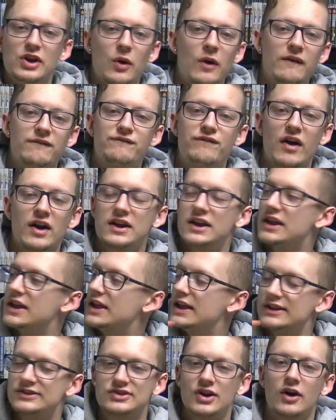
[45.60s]
know what? Fuck
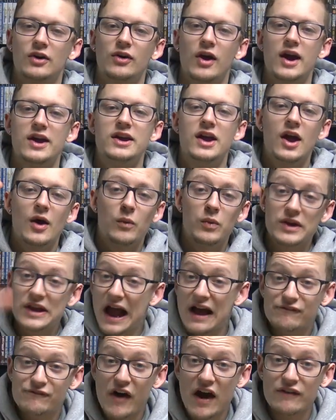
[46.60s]
it. It's all right. We
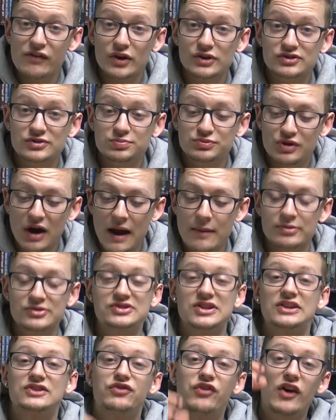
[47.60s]
got five hundred
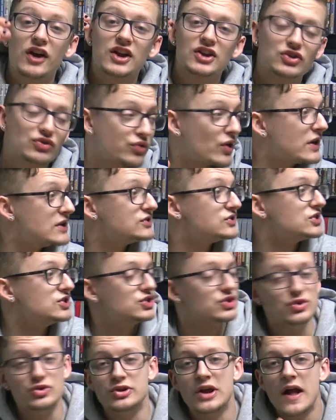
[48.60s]
subscribers. That's fucking crazy,
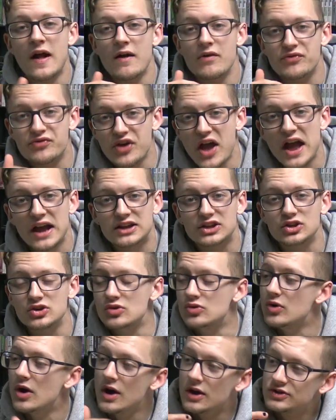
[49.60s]
dude. Thank
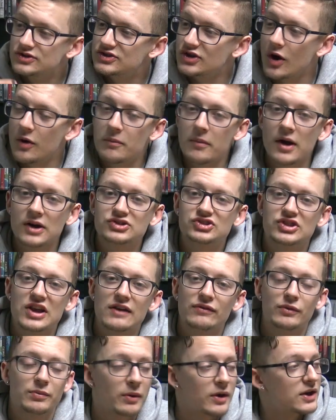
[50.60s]
you so much to
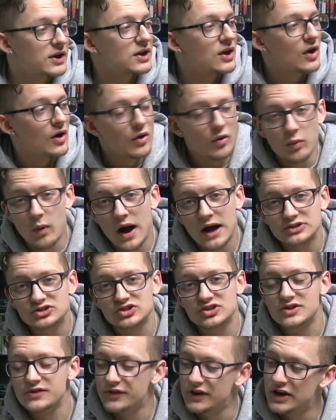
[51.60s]
everybody who
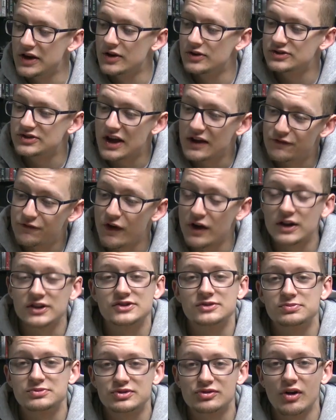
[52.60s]
watches the videos and fucking
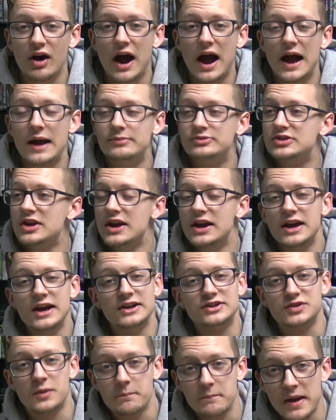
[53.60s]
subscribes.
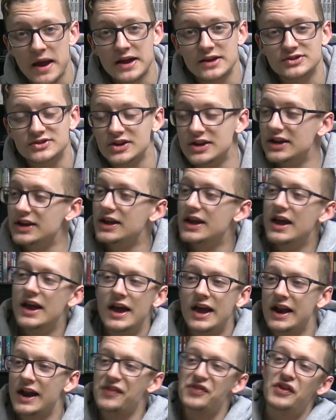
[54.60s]
It's amazing.
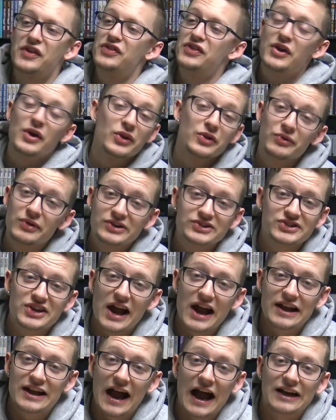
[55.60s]
And I think the only
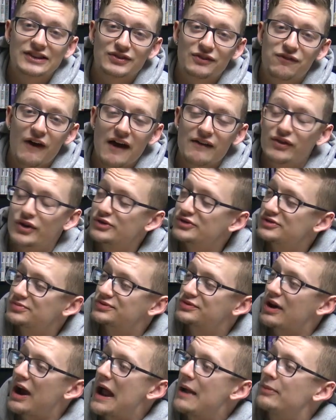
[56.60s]
reason I got to five hundred
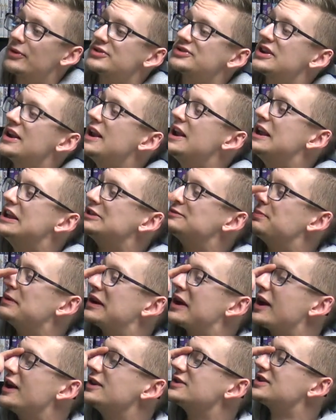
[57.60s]
subscribers is
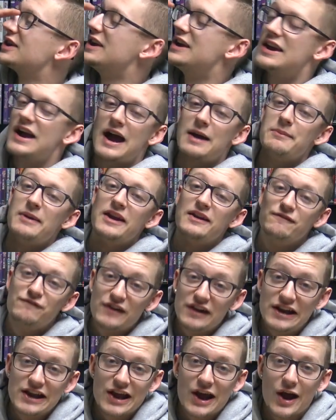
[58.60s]
because I made a
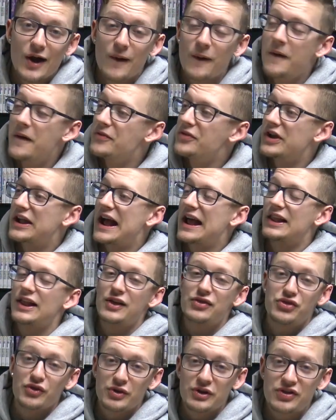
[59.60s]
video that got
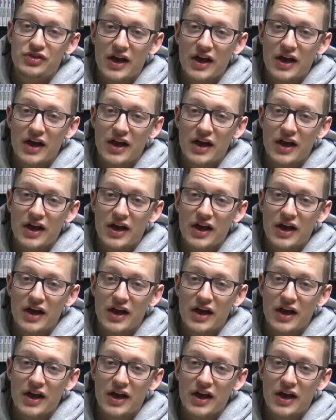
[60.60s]
like thirty